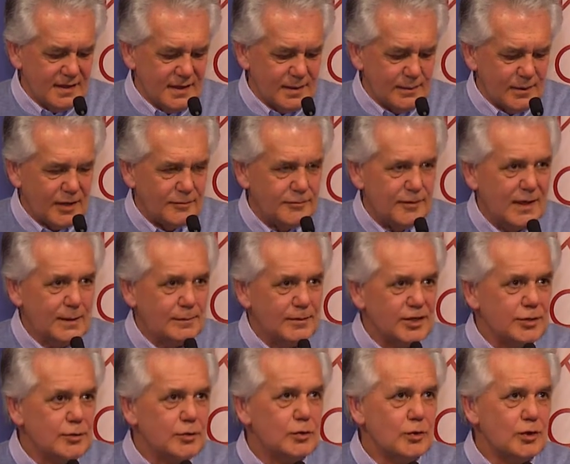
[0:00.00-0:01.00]
and my
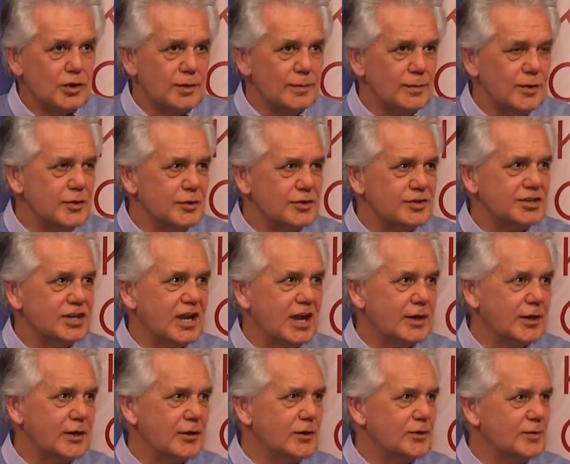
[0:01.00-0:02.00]
family call him her
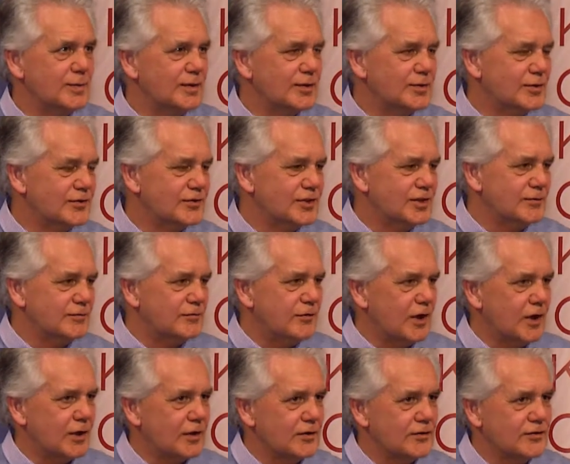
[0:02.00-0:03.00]
shadow because he
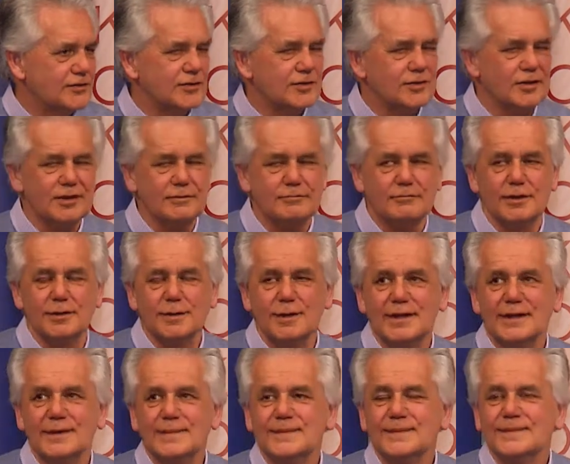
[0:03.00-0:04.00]
follows her
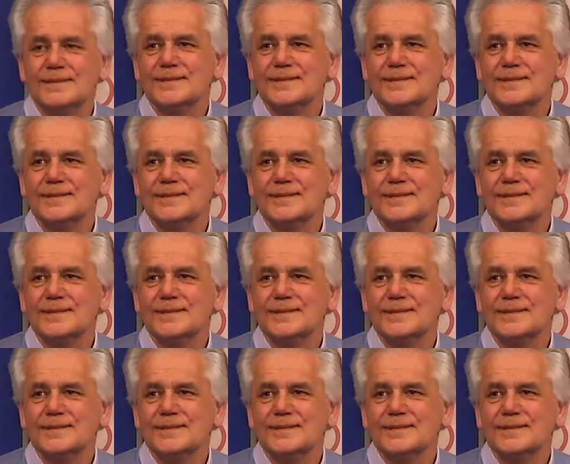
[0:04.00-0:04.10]
everywhere,